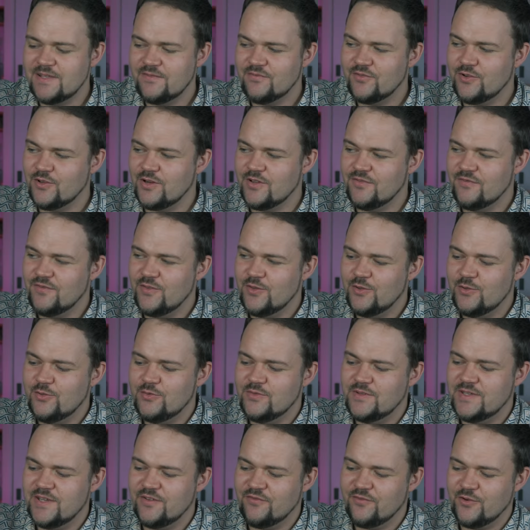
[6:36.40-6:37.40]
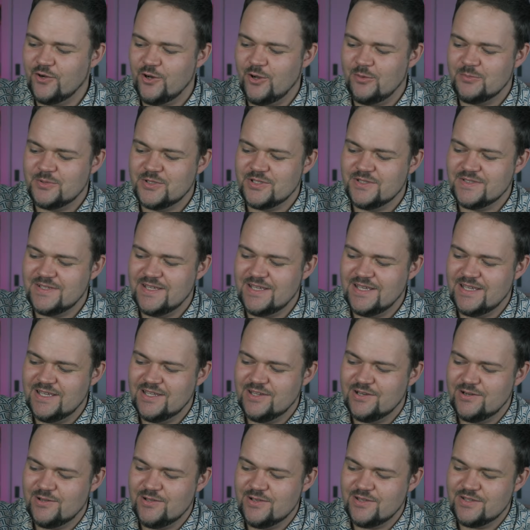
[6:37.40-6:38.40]
they've got a few different options here.
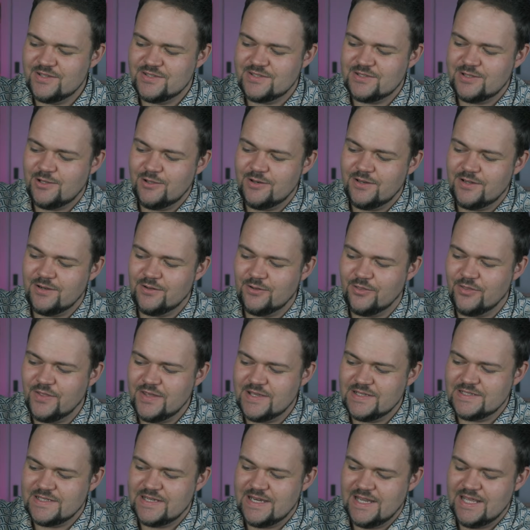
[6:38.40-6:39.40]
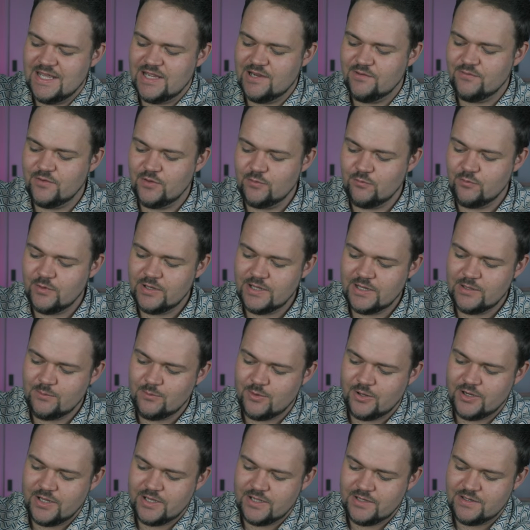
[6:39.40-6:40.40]
You know, you can slot little things in here if you really
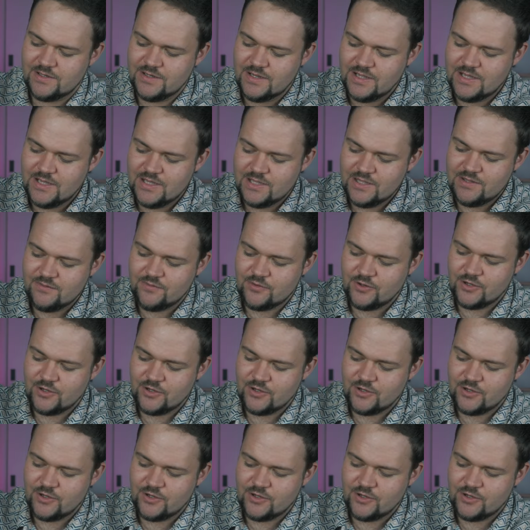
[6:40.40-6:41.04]
wanted. You've